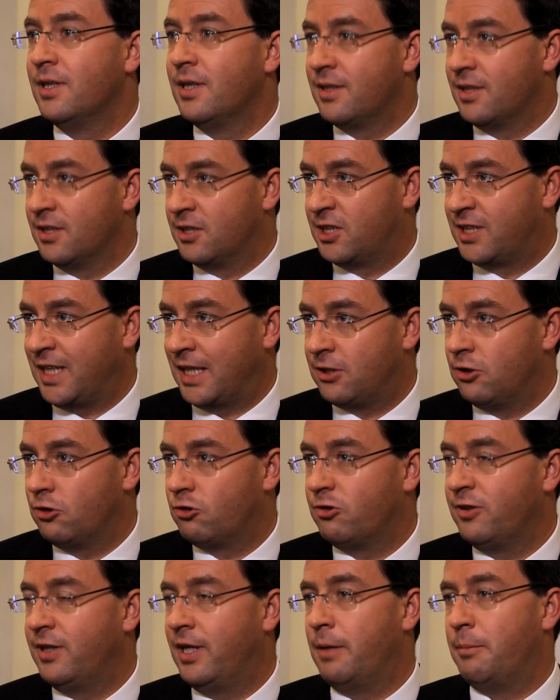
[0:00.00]
The
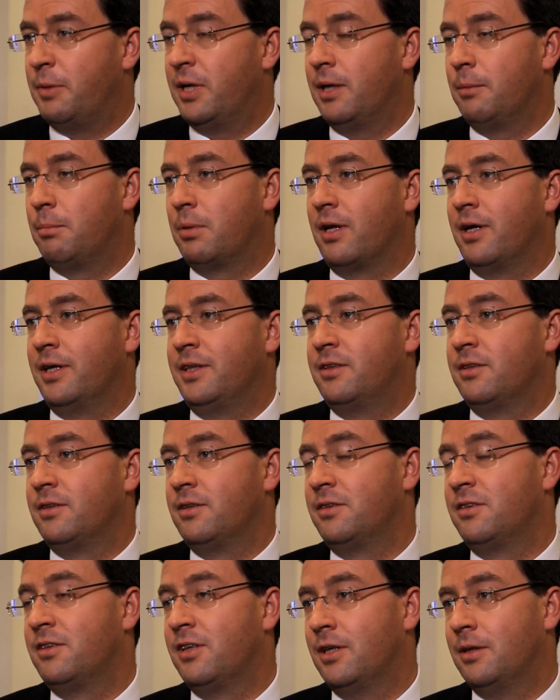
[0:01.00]
statutory limit applied to the
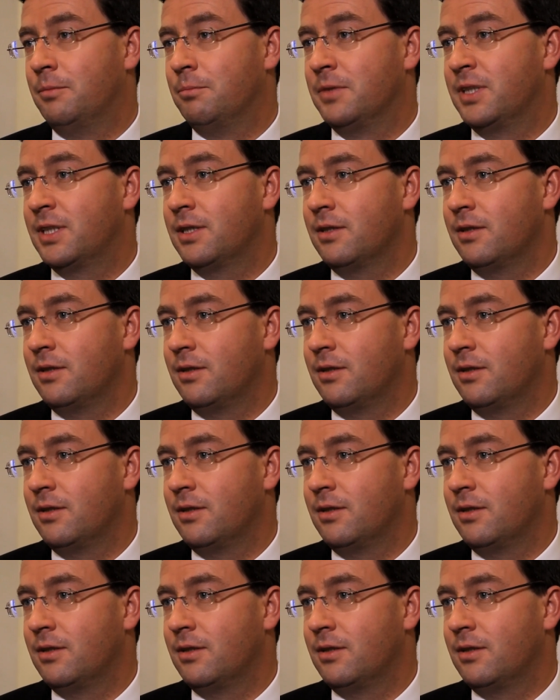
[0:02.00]
terms.